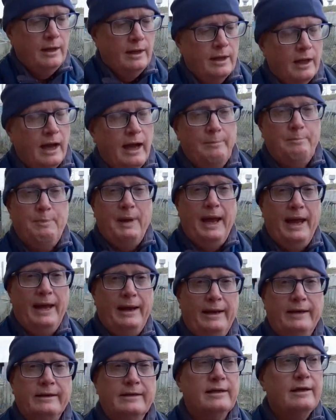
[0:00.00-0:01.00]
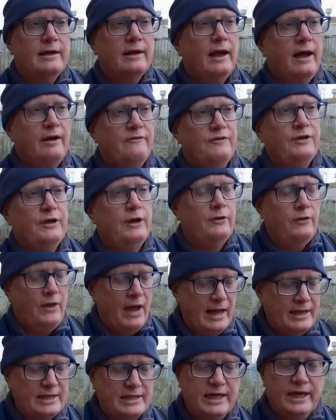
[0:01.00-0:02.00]
I panicked. I figured
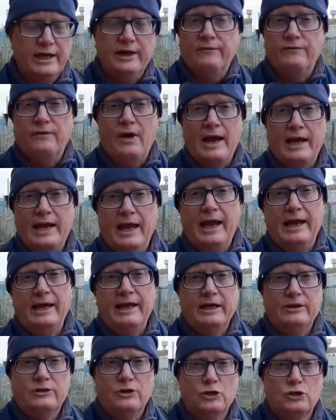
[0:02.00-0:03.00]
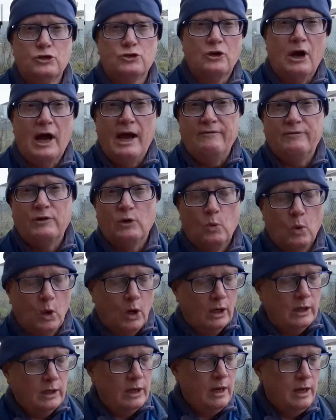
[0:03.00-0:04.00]
that's it. If I can't get this drive to
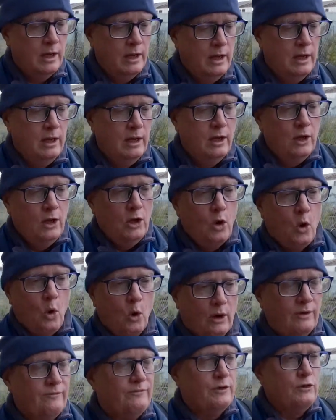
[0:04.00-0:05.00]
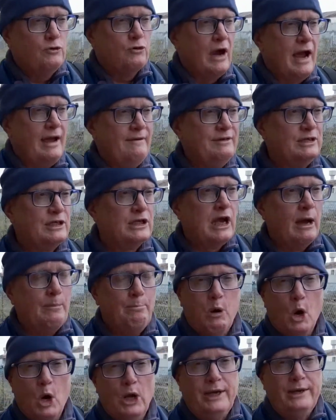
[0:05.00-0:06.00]
work, or if the drive is
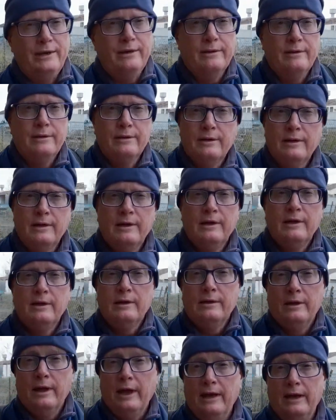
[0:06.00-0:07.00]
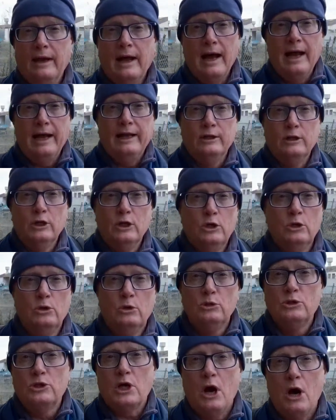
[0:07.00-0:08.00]
kaput, then I
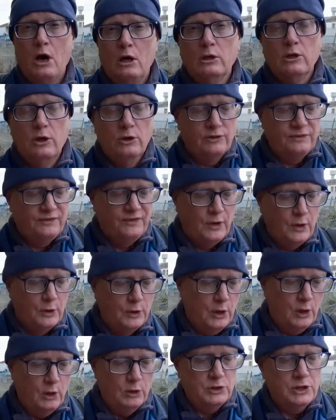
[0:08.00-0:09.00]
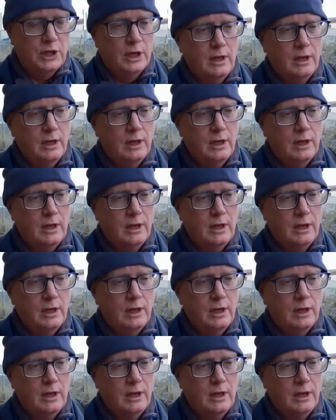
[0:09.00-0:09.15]
lose all those photos.